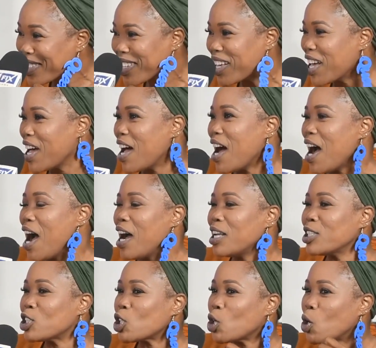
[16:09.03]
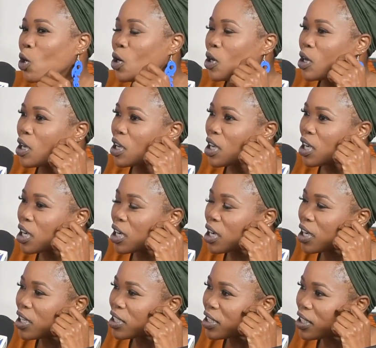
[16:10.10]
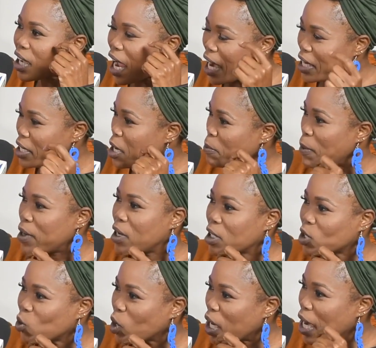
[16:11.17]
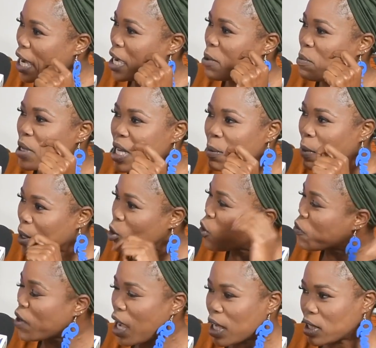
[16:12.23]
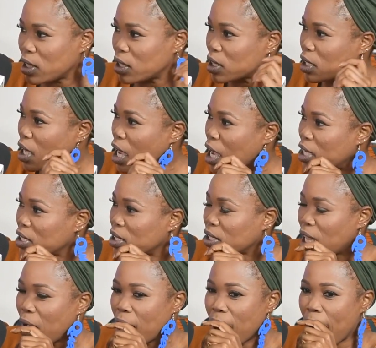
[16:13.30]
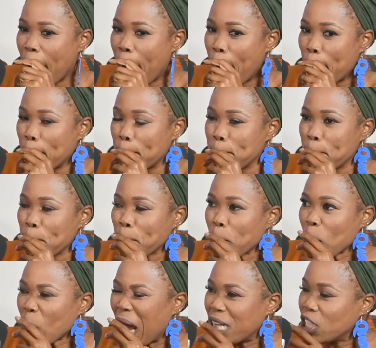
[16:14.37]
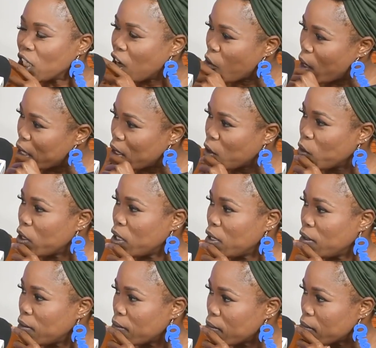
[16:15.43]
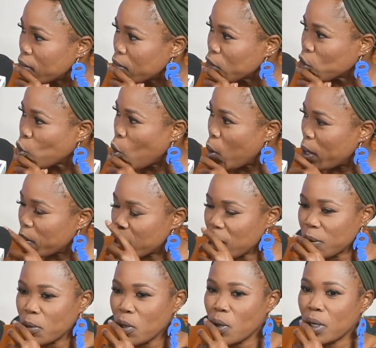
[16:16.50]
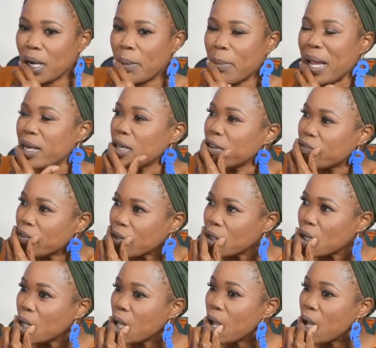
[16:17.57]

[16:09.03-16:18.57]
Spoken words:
And so, I did upon the show the night and meet upon enough artists because a general degree show where him keep down a Mandeville.